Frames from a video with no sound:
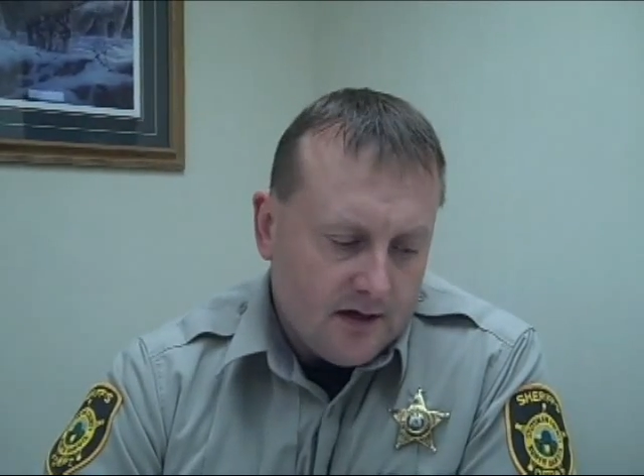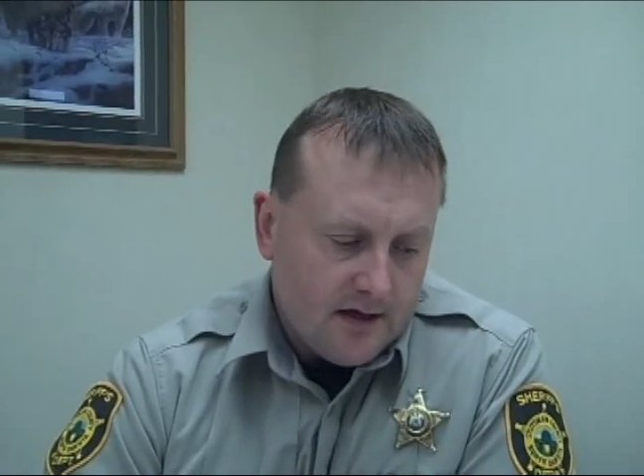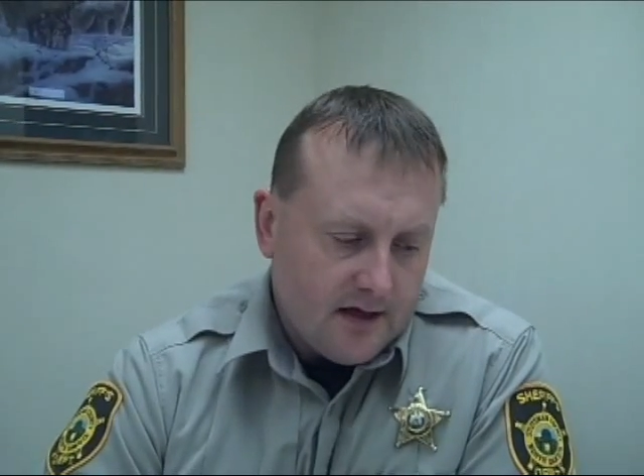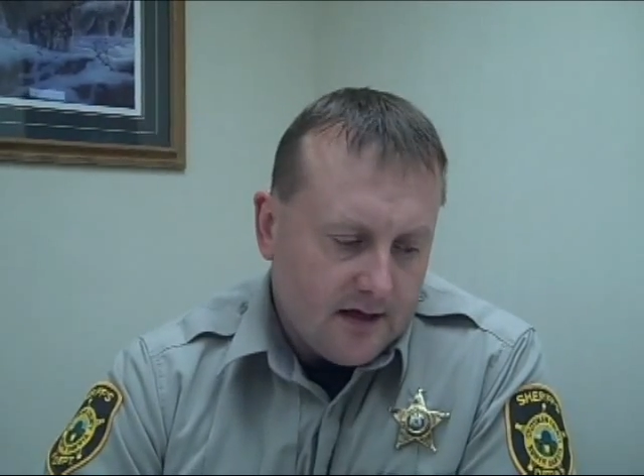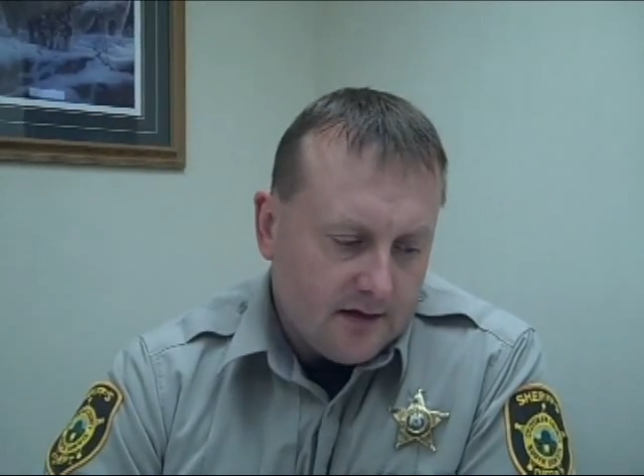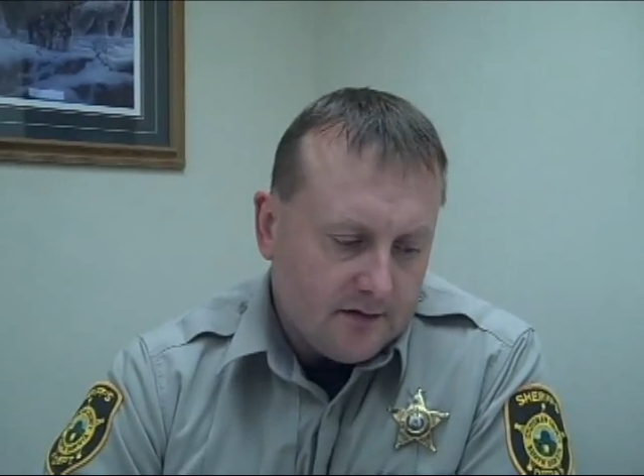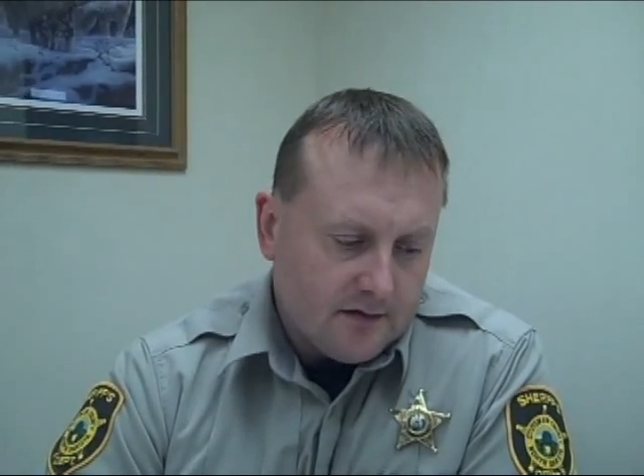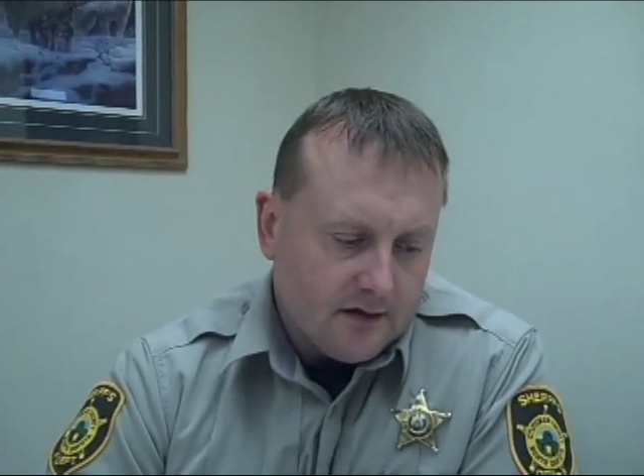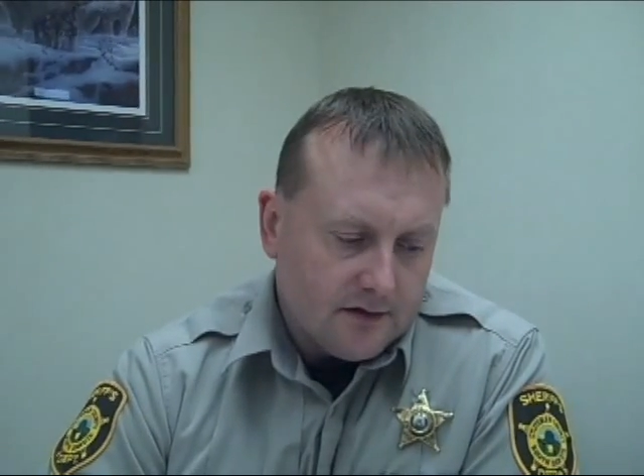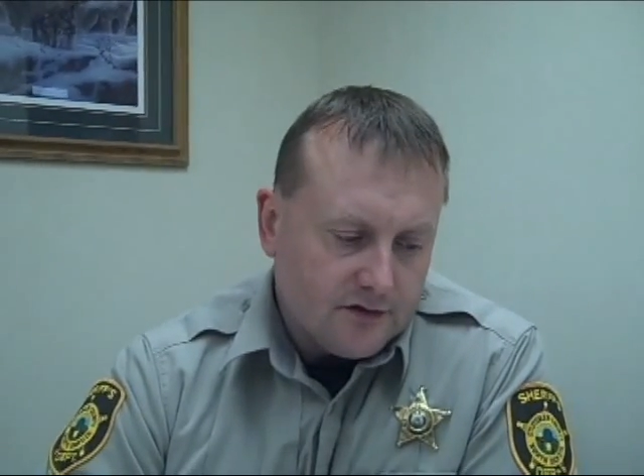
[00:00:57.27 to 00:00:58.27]
and
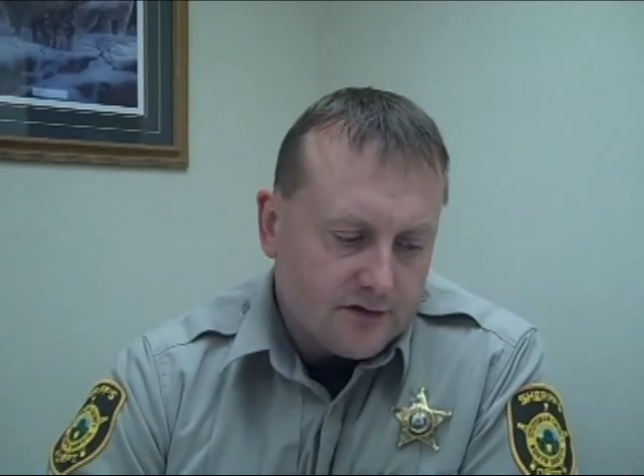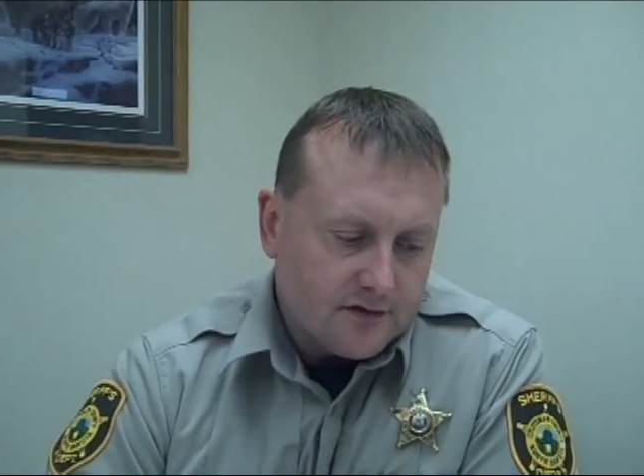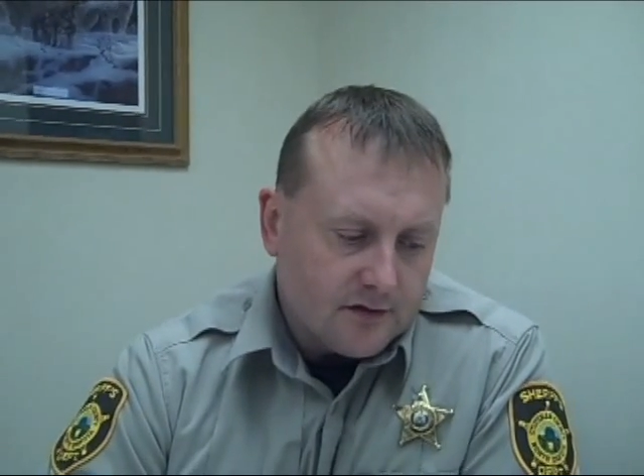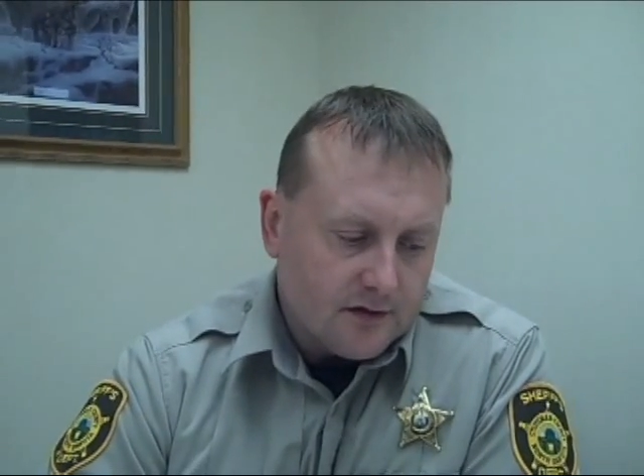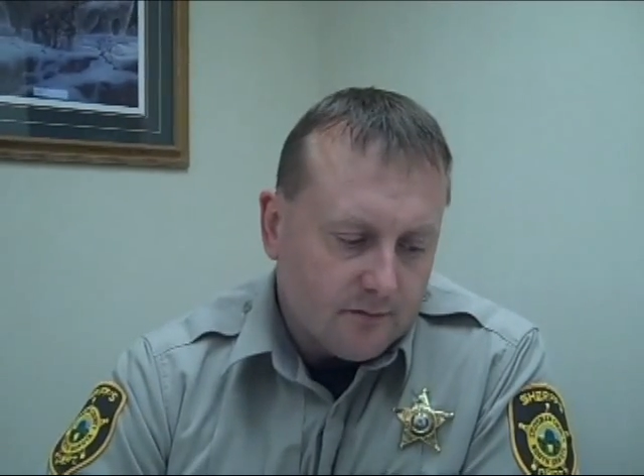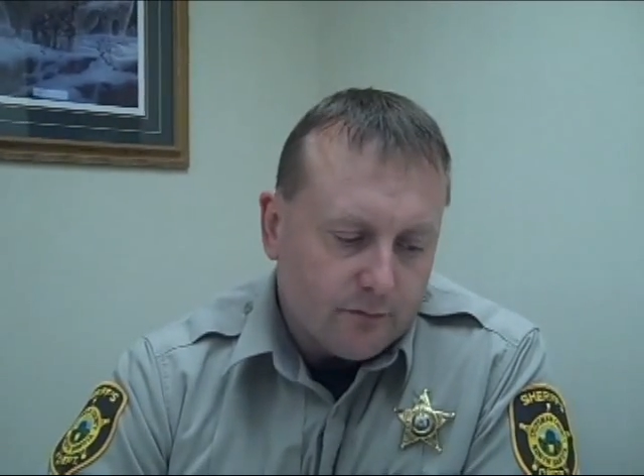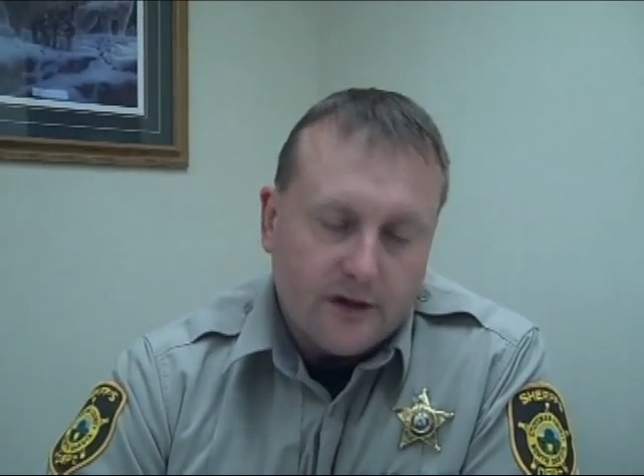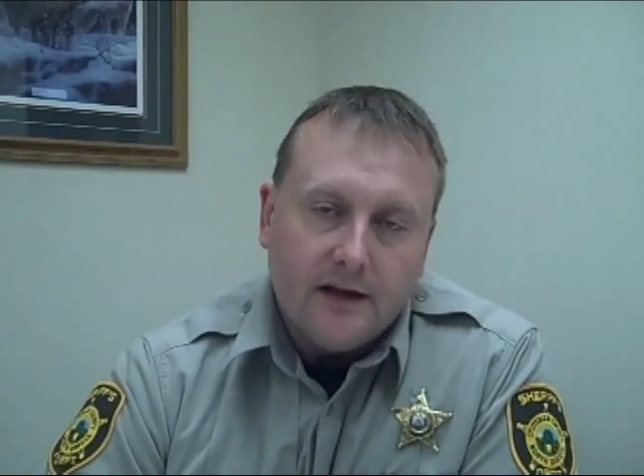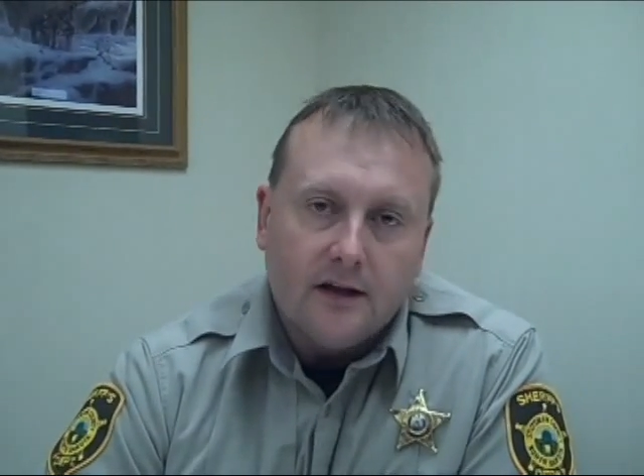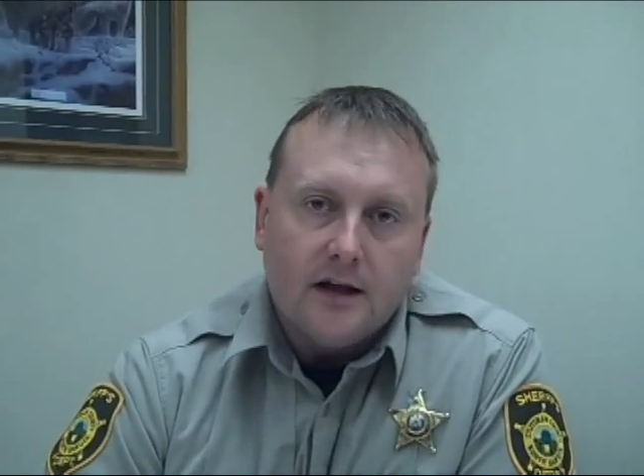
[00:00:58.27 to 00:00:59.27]
just
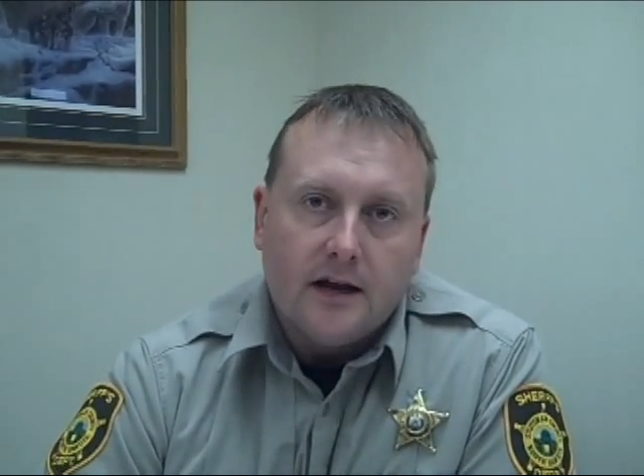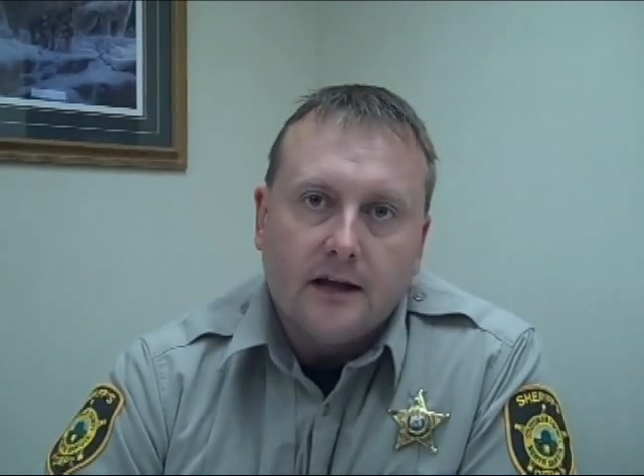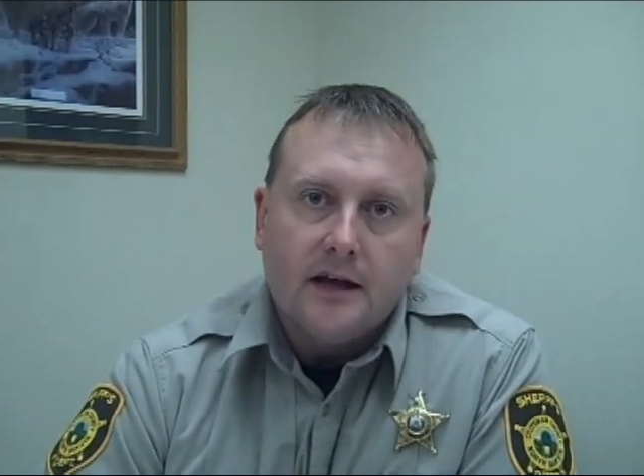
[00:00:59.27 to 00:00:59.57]
playing a lot of